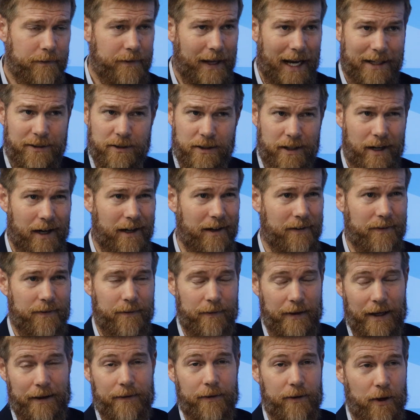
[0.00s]

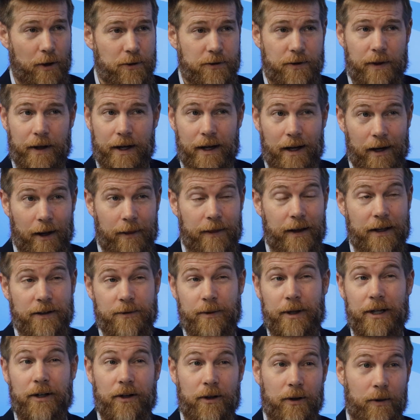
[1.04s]
Those are the kind of things
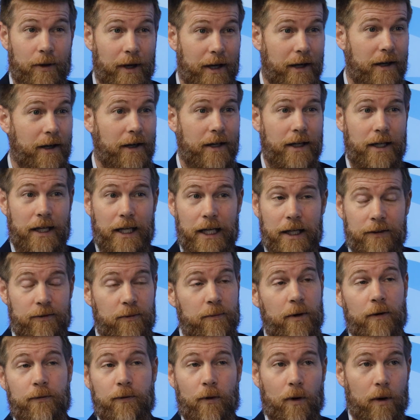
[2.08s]
we can do
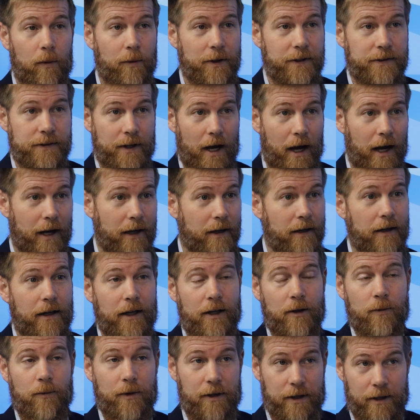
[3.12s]
even before we sign
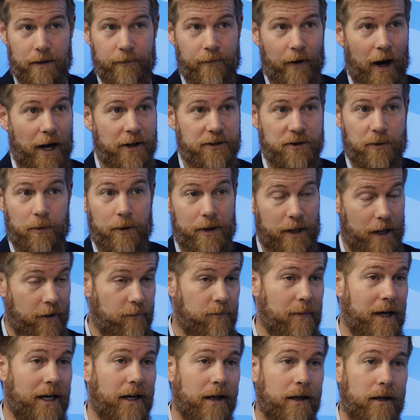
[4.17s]
with an advisor where they've
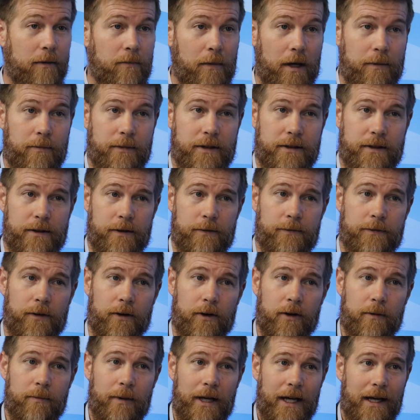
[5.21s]
made a commitment to the
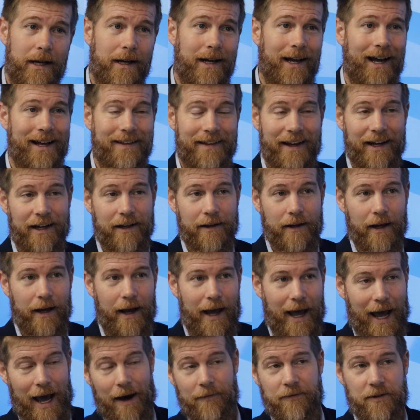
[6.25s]
firm. And then
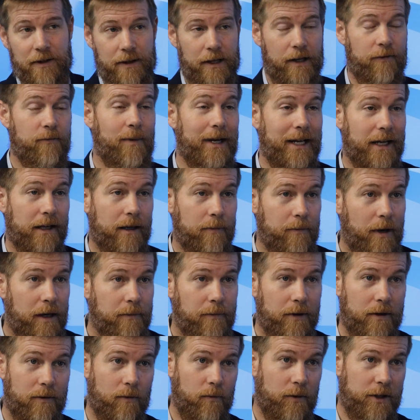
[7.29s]
after they've made a
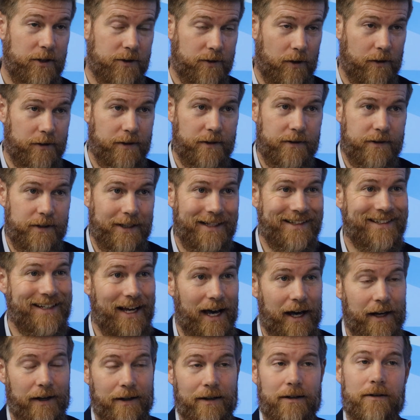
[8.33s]
commitment, we start to see
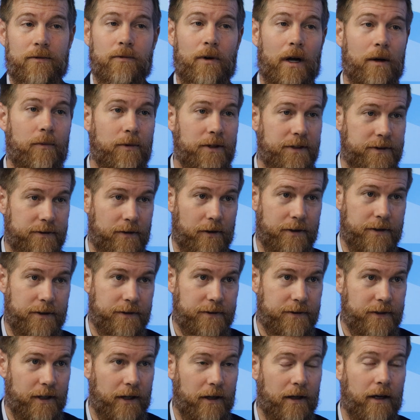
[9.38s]
data, right? We start to
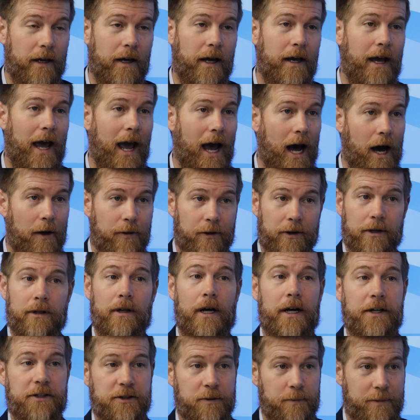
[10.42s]
see how their
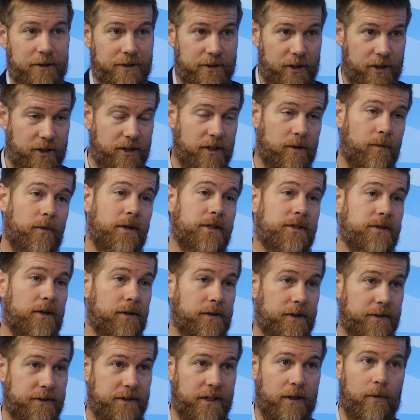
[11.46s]
clients are positioned. We
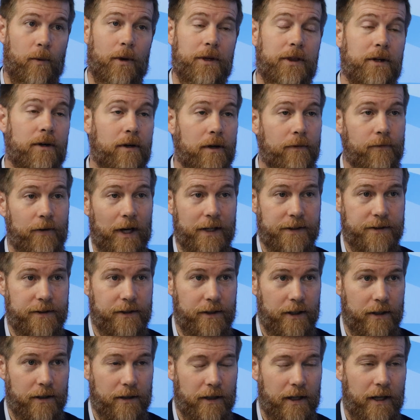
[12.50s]
start to see what they're
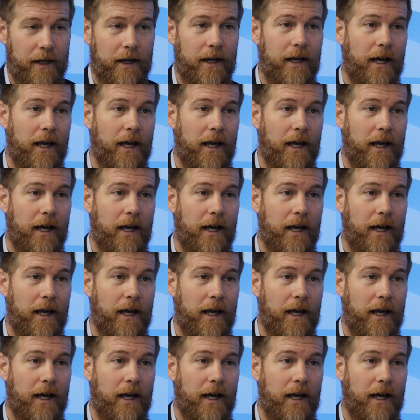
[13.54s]
invested in.